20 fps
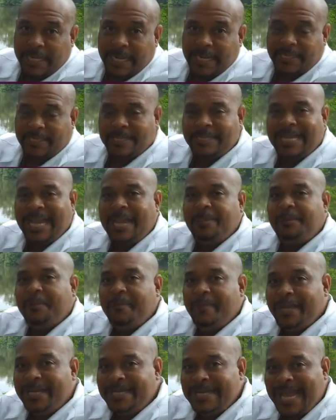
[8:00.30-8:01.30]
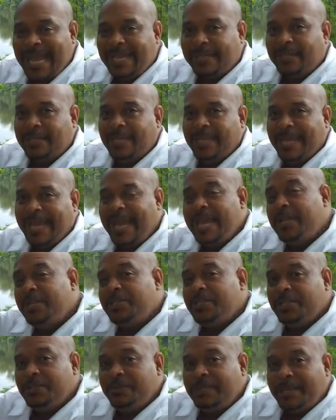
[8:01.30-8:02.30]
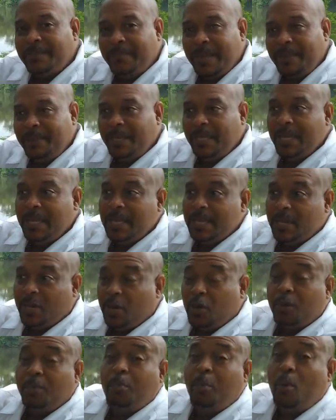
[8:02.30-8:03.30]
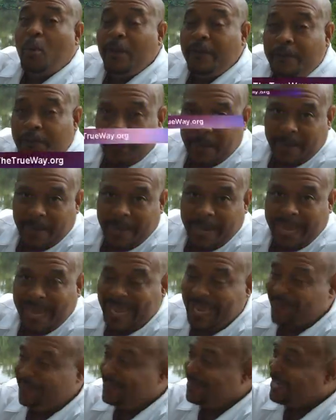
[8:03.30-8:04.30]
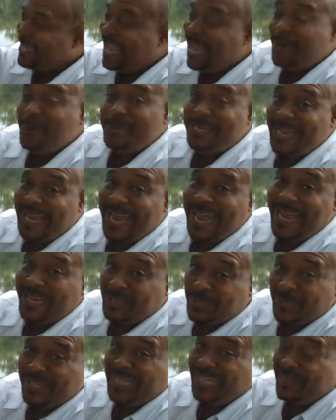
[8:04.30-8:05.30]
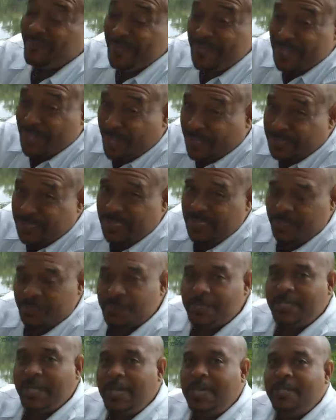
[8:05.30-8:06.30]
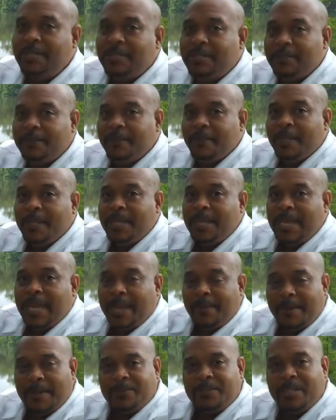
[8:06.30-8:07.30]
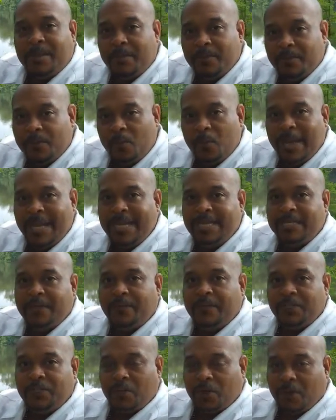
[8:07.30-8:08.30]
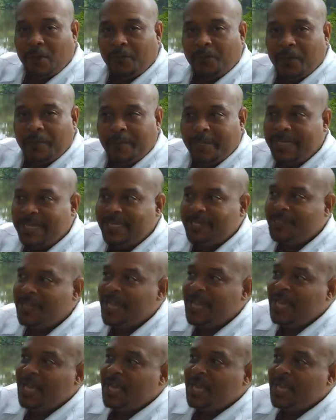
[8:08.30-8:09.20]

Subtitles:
and the type of mentality and attitude that maybe her boyfriend may have. And nowadays, actually, even talk to your sons about some of the ways of his girlfriend, because